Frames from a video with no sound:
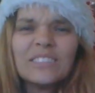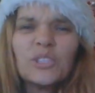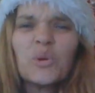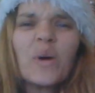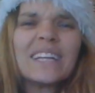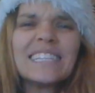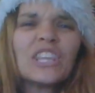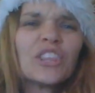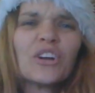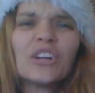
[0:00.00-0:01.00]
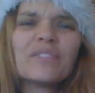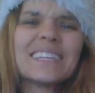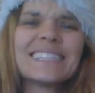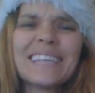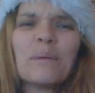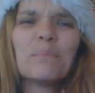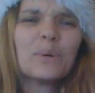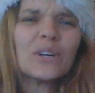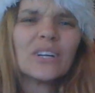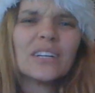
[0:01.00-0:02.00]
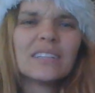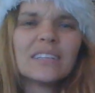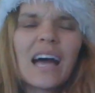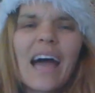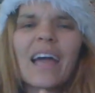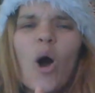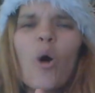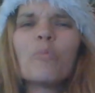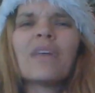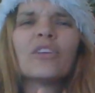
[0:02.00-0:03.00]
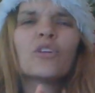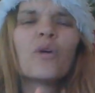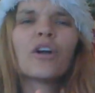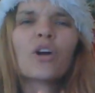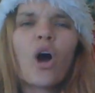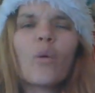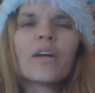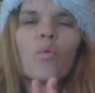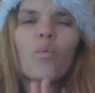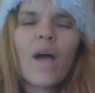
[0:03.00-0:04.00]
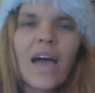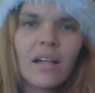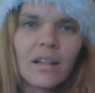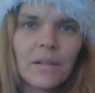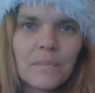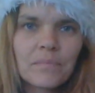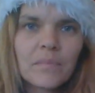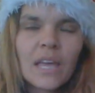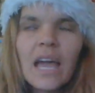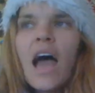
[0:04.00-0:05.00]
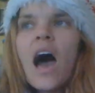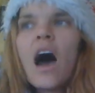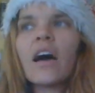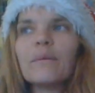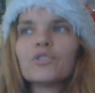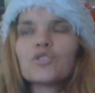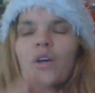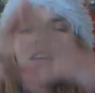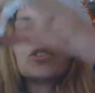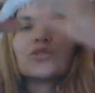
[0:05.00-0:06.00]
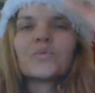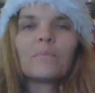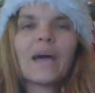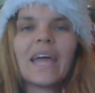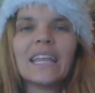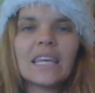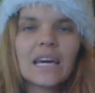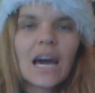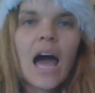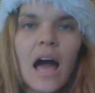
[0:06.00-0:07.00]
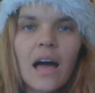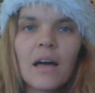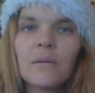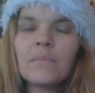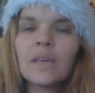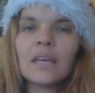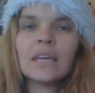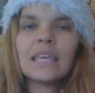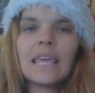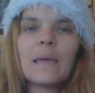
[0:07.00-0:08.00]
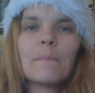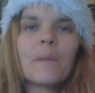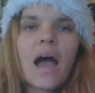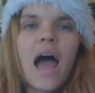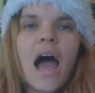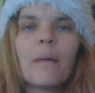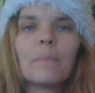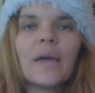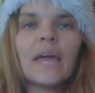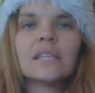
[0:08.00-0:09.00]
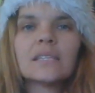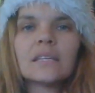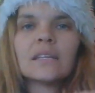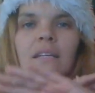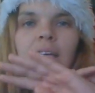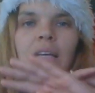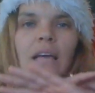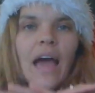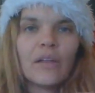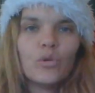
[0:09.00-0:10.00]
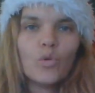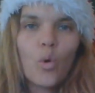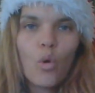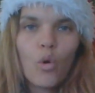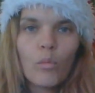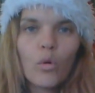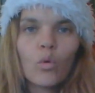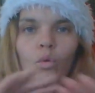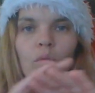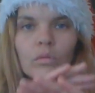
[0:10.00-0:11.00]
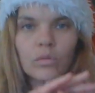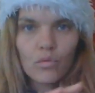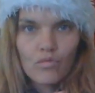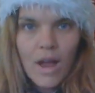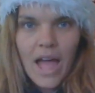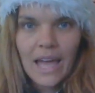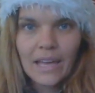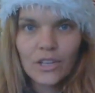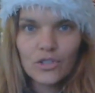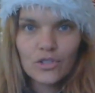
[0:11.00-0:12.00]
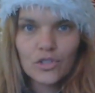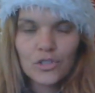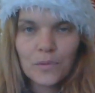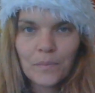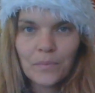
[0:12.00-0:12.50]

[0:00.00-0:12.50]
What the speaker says: 23rd of December. I hope that you are going well. I am trying to remain calm, keep my heartbeat at normal range,